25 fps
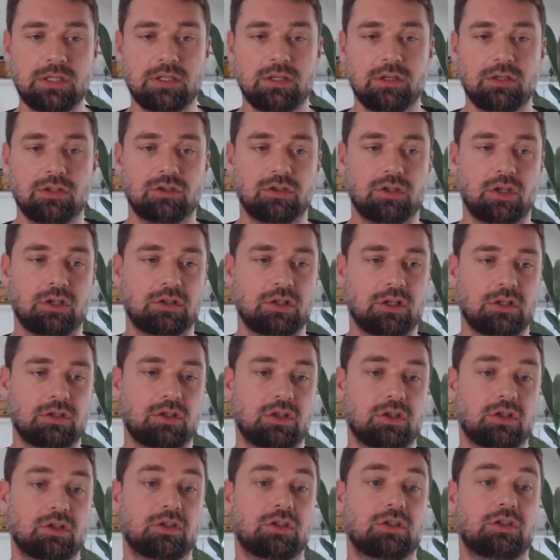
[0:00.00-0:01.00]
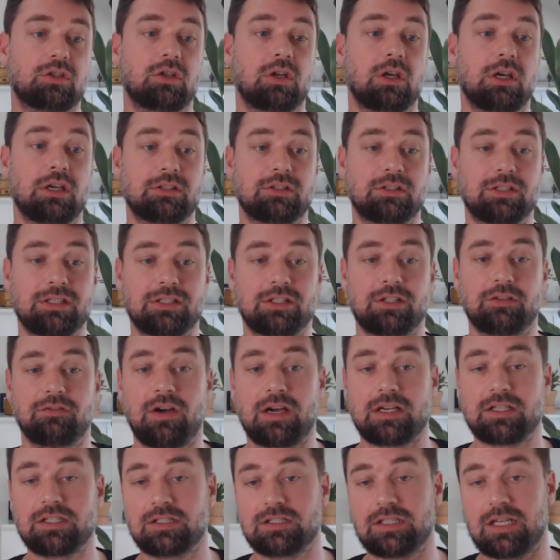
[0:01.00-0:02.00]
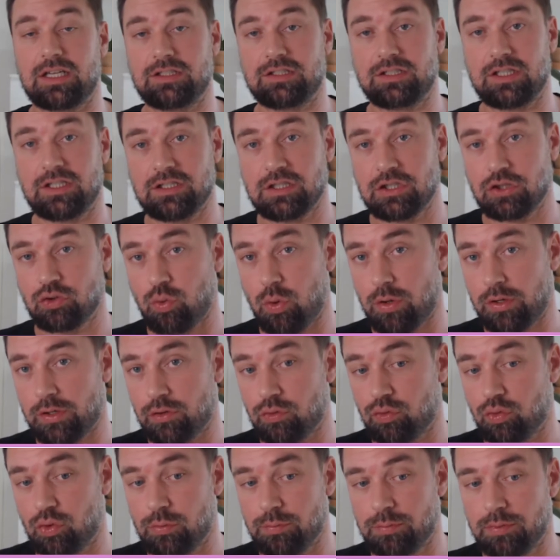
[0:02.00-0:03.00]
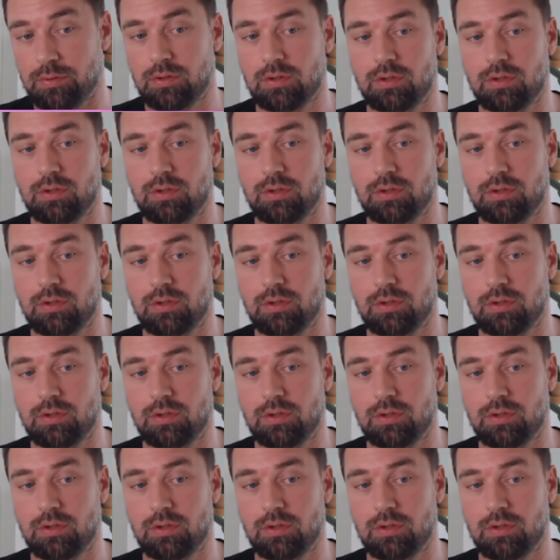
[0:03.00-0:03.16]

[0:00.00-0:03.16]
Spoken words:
such as the Devices and Sensors working group,